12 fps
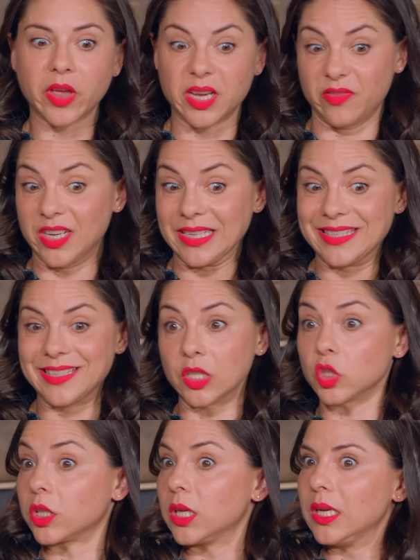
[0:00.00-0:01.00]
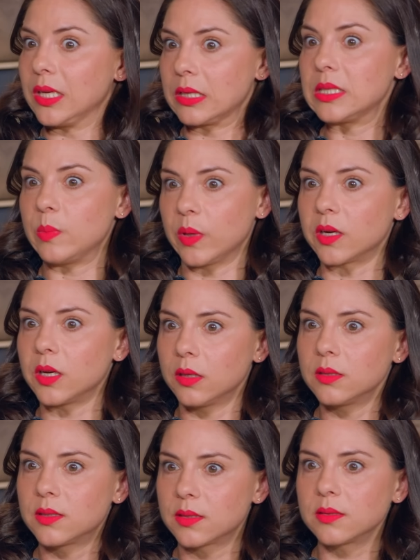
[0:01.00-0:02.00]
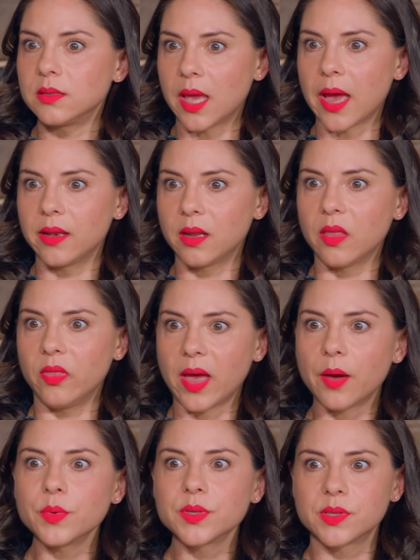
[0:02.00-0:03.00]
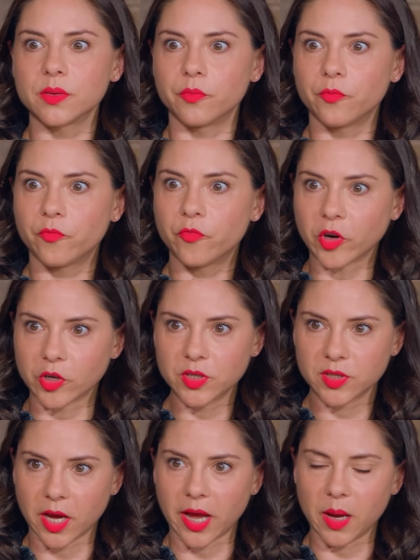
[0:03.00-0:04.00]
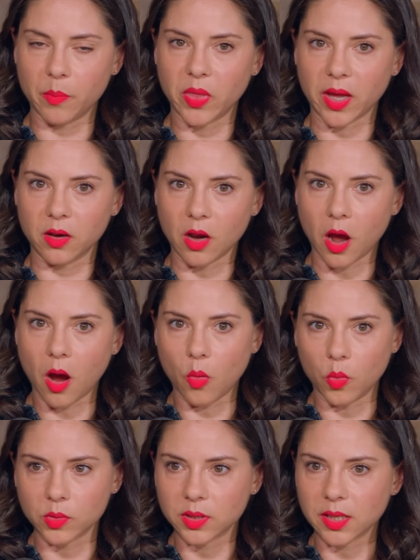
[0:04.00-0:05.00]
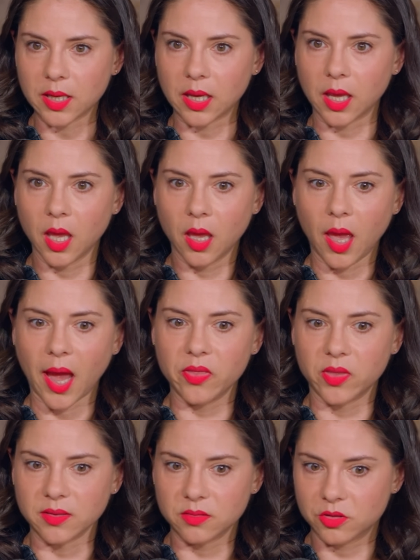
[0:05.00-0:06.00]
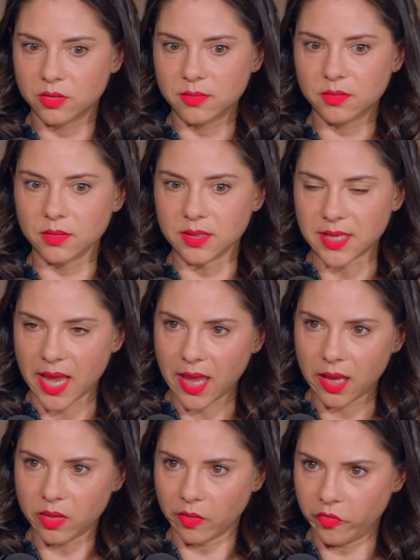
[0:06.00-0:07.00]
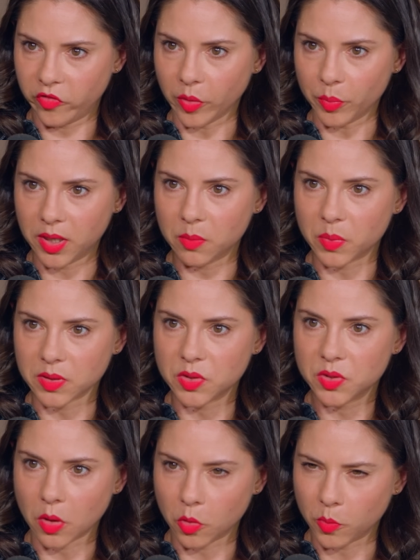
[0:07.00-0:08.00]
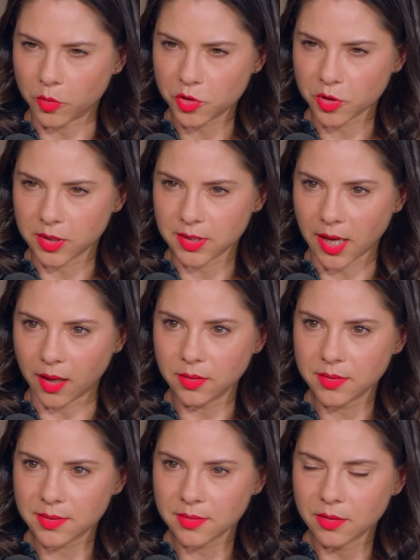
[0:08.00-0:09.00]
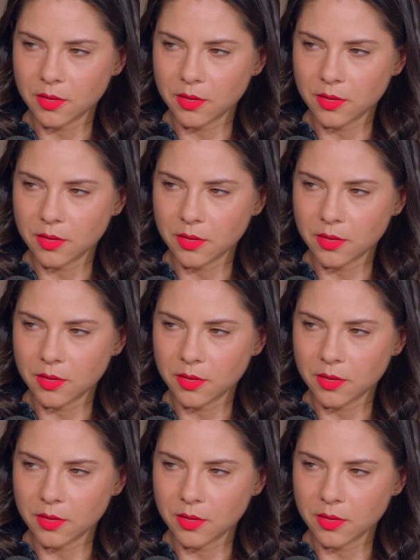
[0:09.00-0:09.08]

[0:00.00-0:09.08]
kind of an exhilarating experience yet, and that was the first time that not only had the day of filming been so emotionally intense,